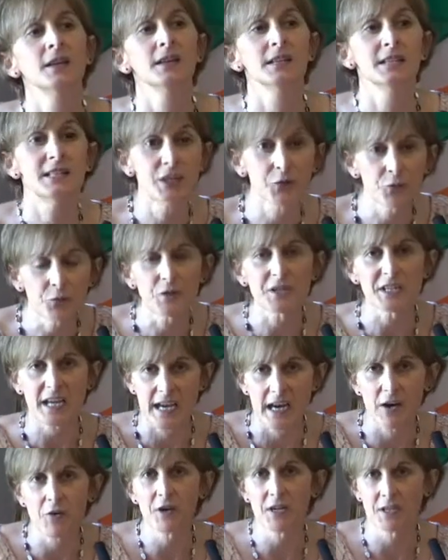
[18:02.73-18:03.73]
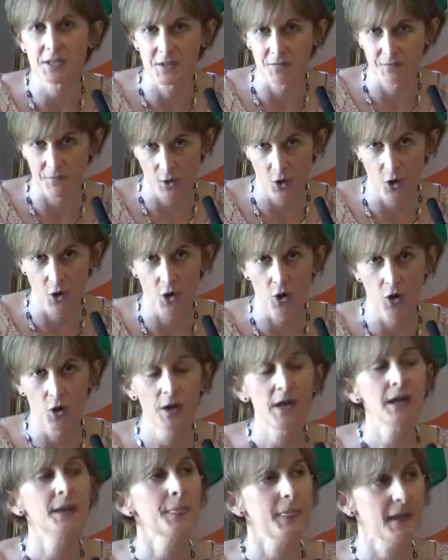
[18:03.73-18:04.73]
different areas of
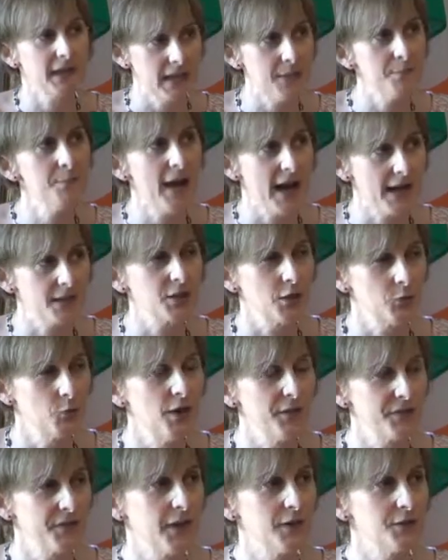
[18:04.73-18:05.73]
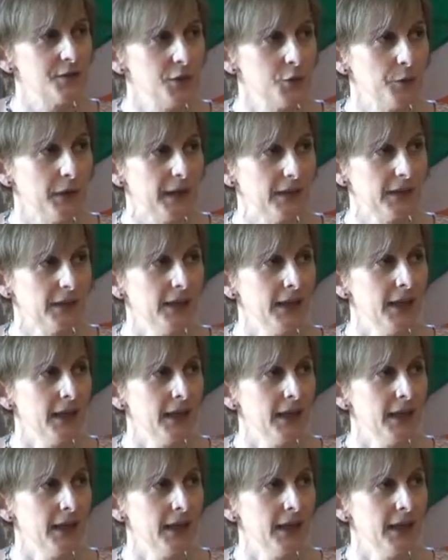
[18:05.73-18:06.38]
law that impact on what they're doing.